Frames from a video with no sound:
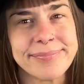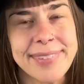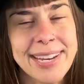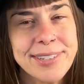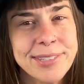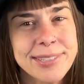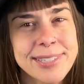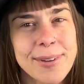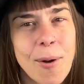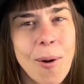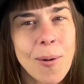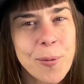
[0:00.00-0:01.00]
Nature is
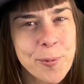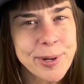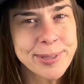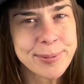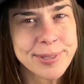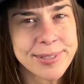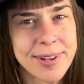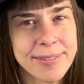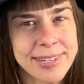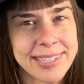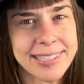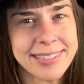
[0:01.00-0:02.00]
always
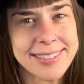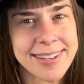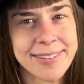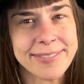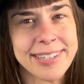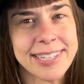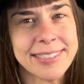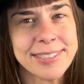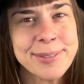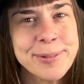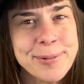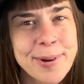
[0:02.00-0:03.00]
resolving itself, and
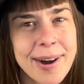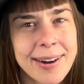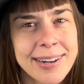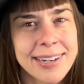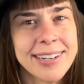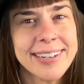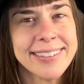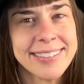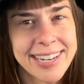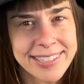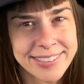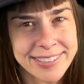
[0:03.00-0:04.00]
you are
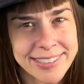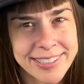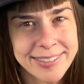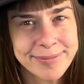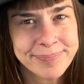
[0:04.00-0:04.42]
nature.